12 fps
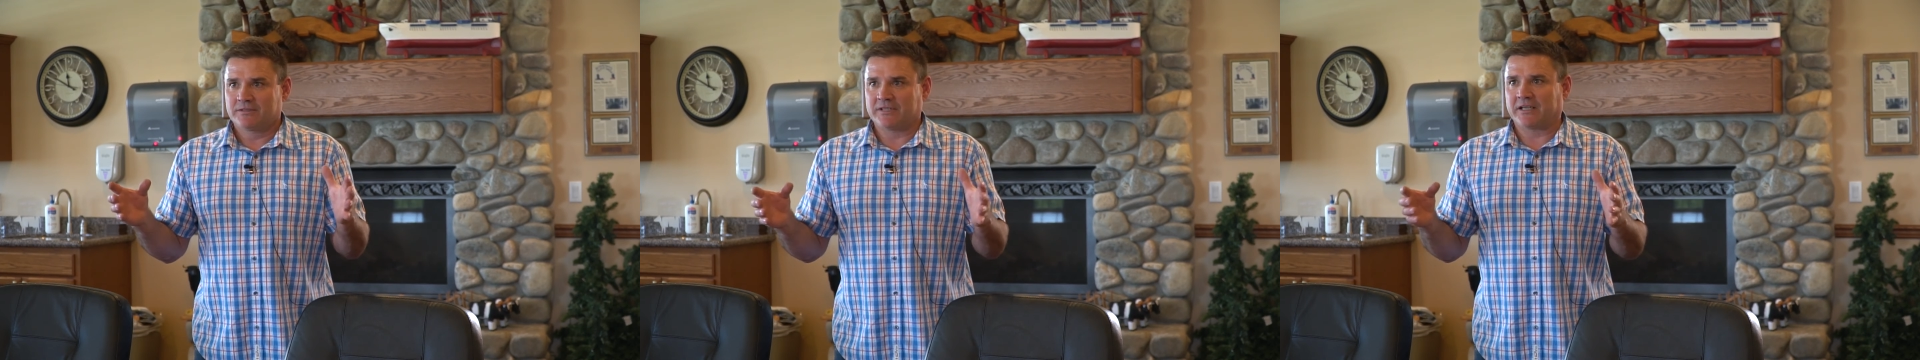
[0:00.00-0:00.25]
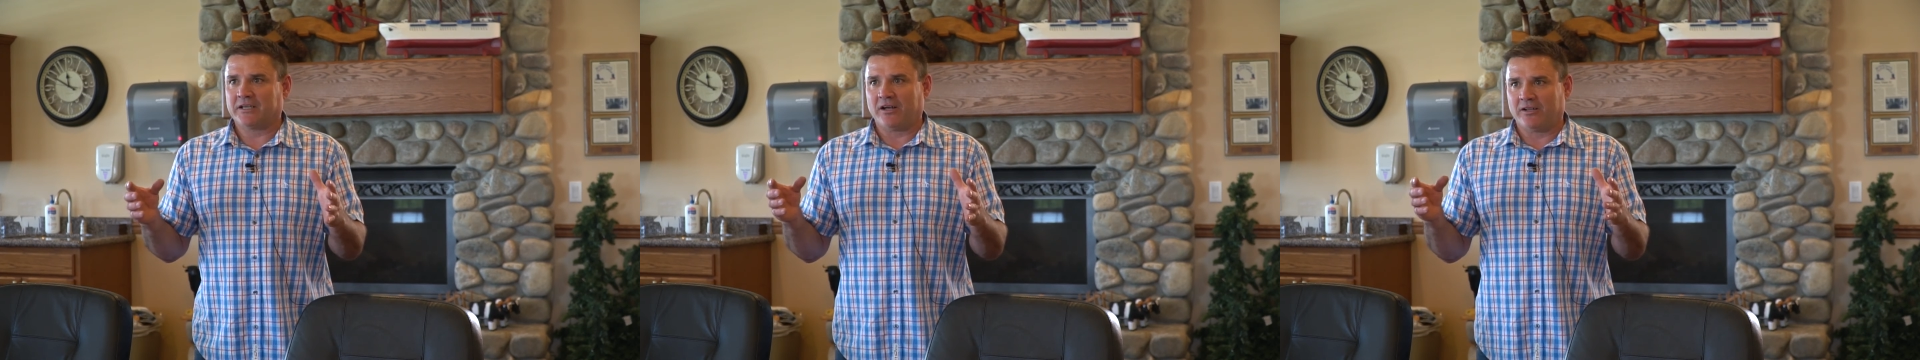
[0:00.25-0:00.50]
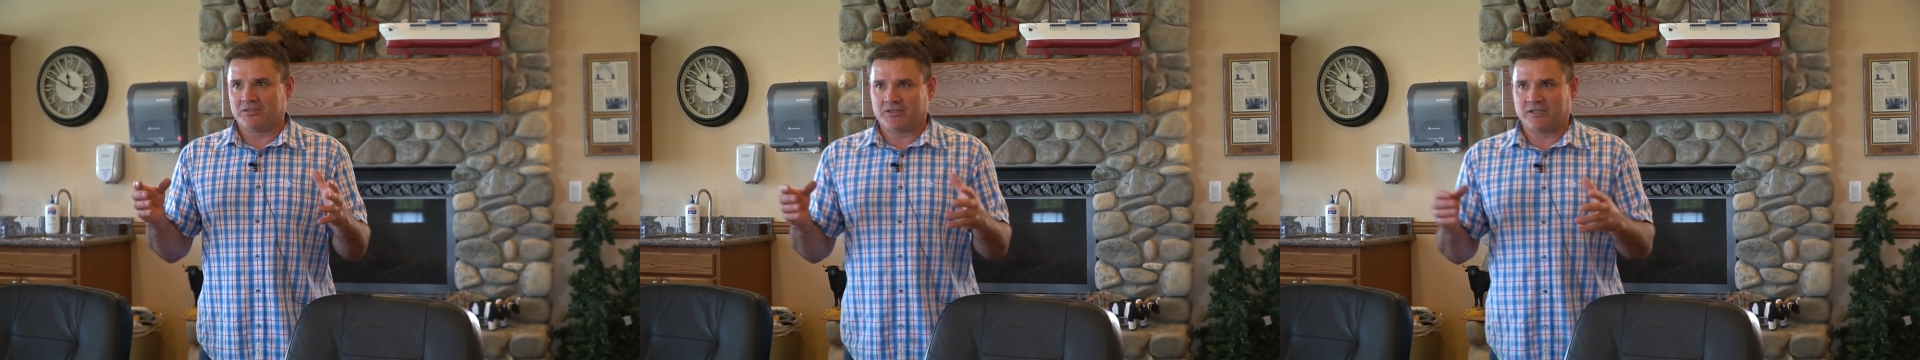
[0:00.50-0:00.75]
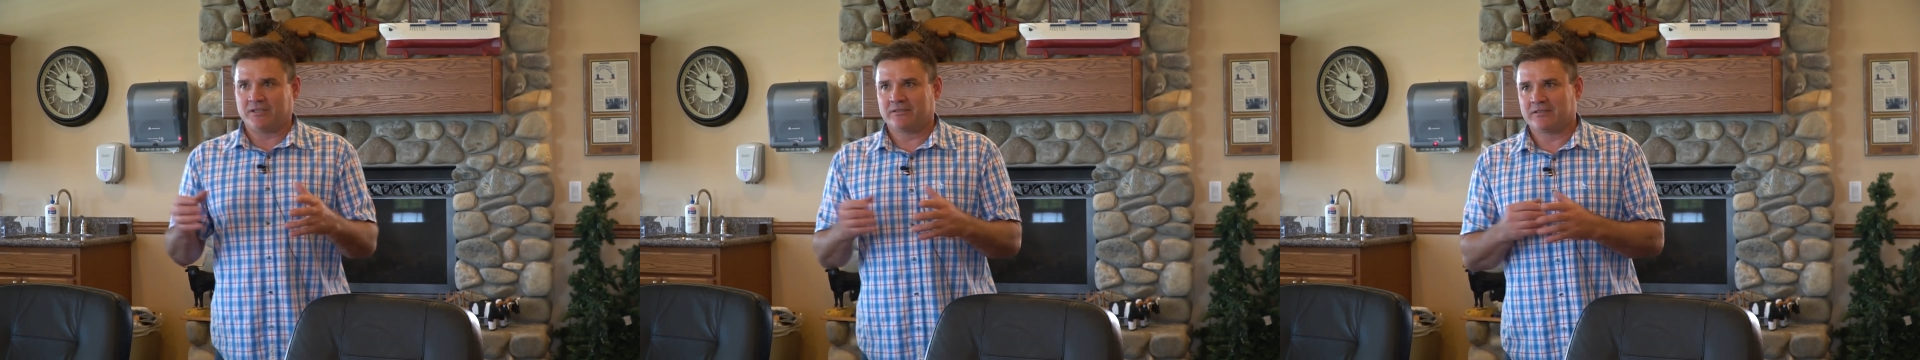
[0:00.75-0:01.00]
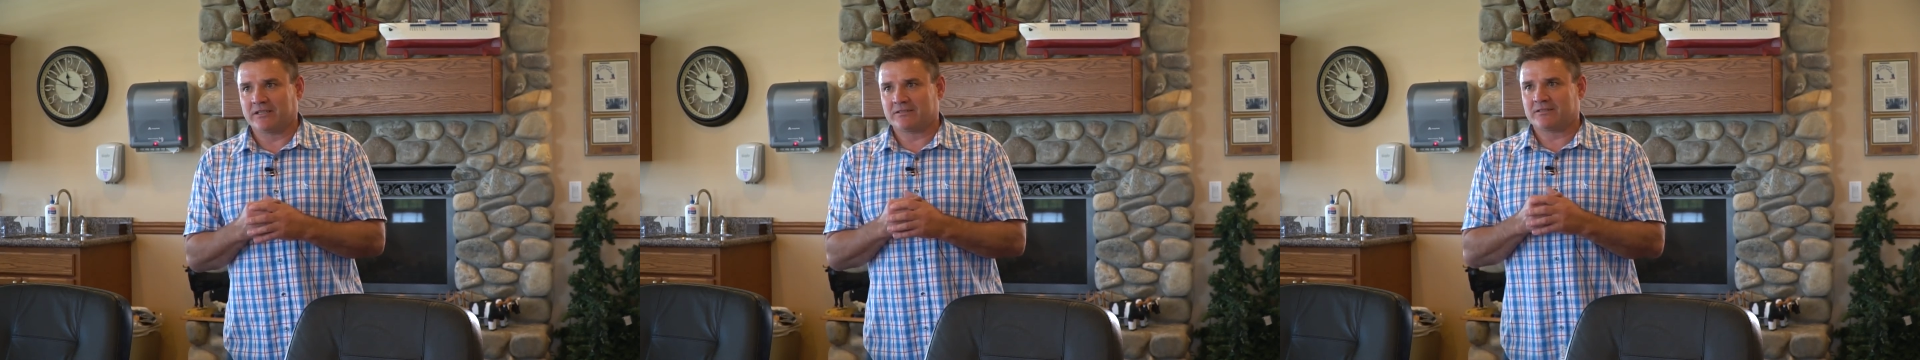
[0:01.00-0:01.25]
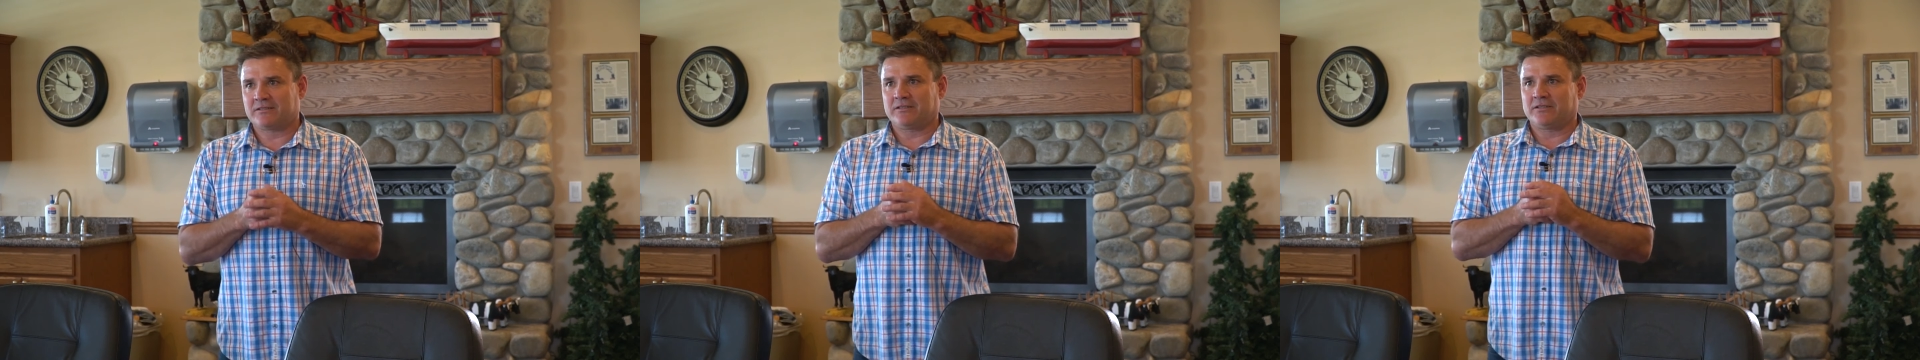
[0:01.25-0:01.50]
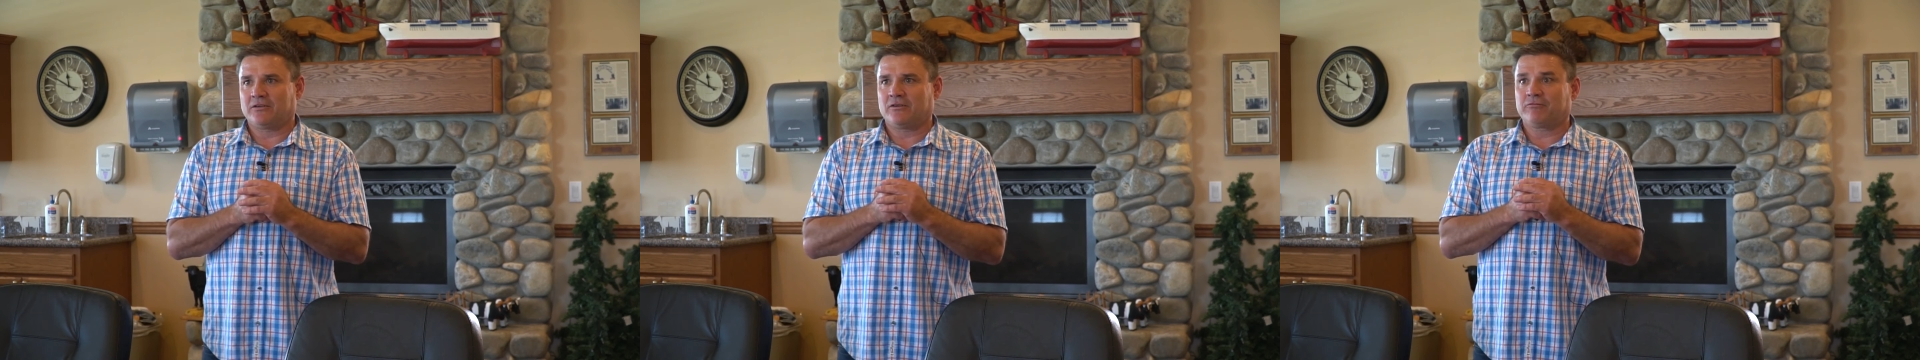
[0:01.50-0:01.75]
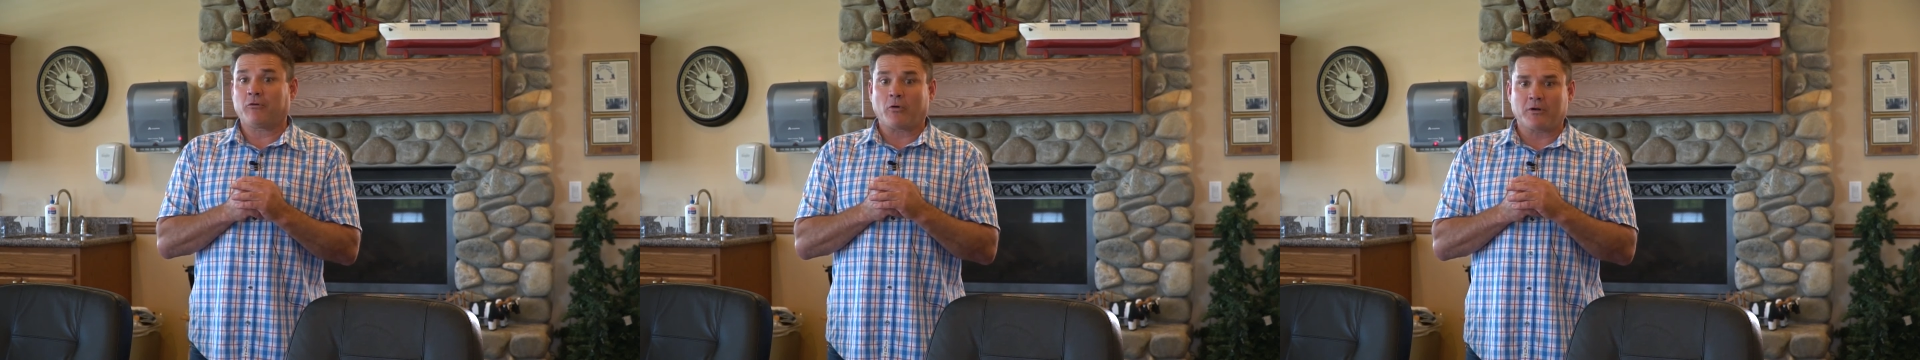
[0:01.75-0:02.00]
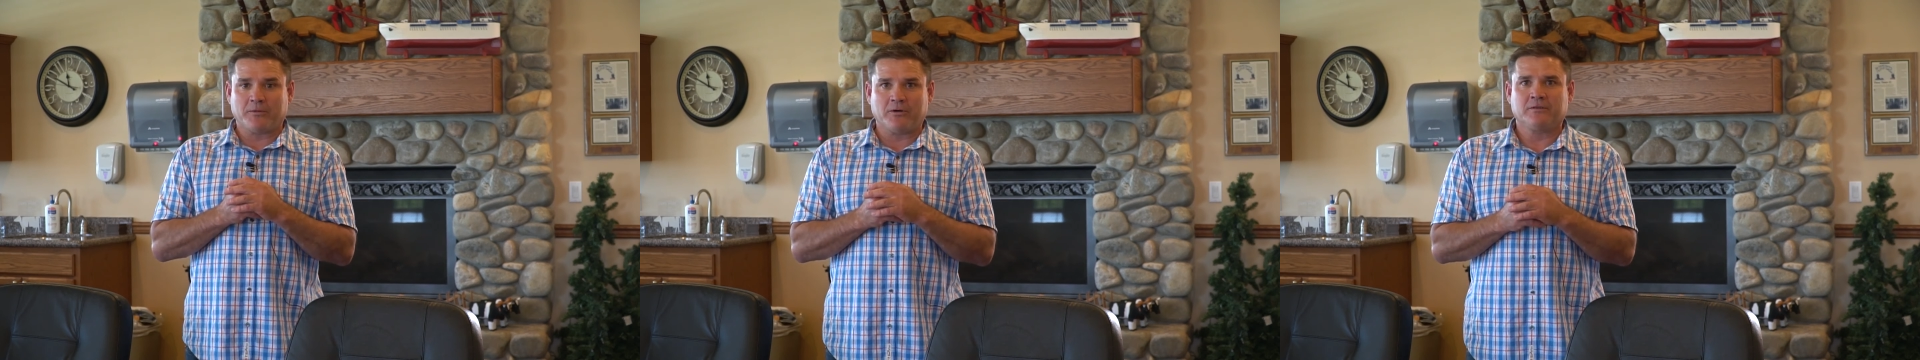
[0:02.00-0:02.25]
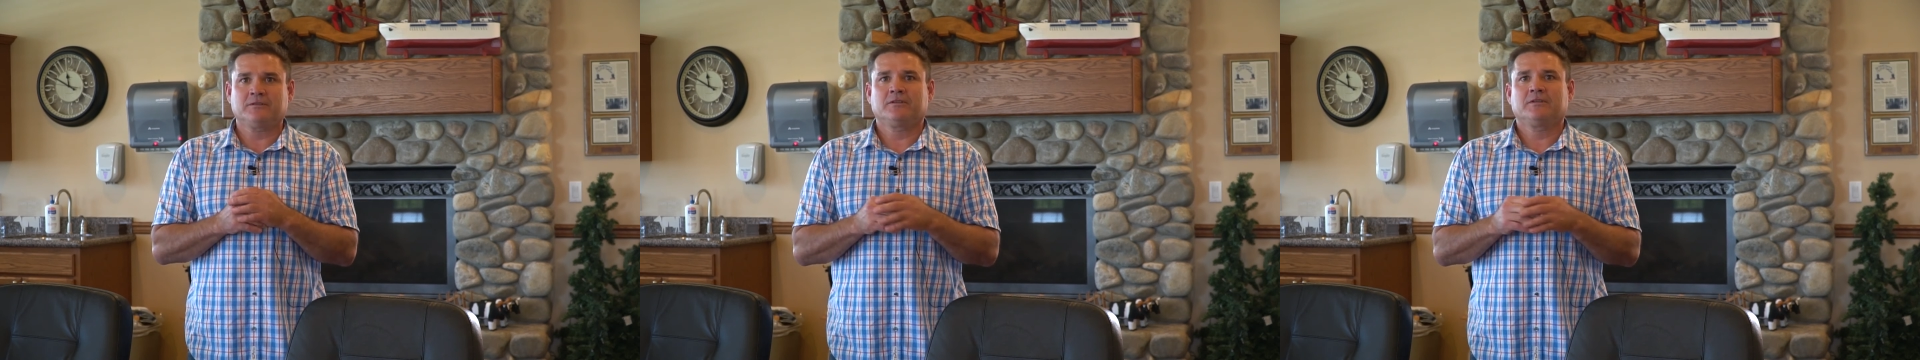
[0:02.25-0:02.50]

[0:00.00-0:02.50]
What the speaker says: technology that's, you know, affordable,